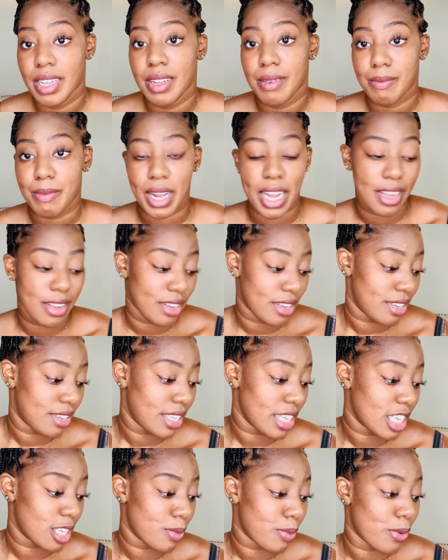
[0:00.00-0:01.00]
my
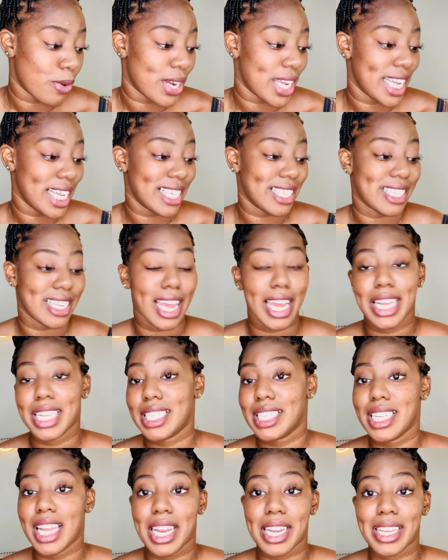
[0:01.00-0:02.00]
6th point is that
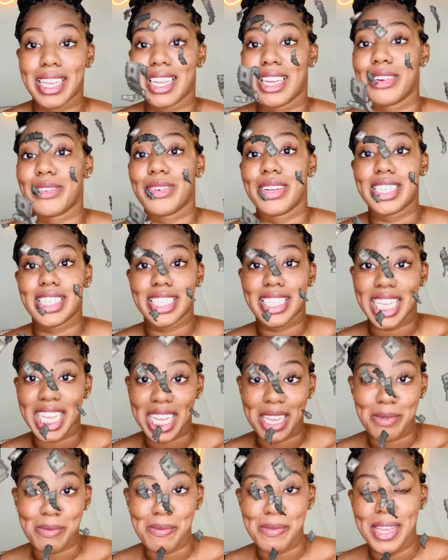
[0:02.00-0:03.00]
it's not a get-rich
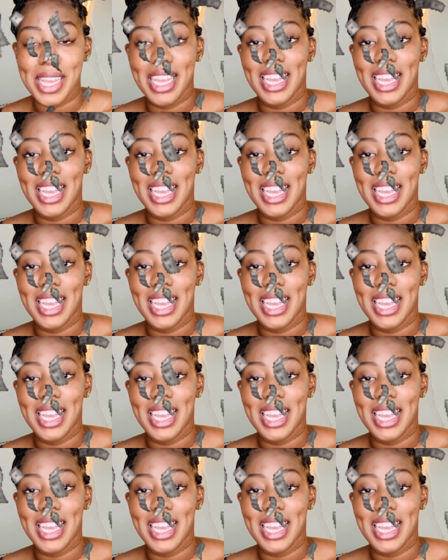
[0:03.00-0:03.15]
scheme.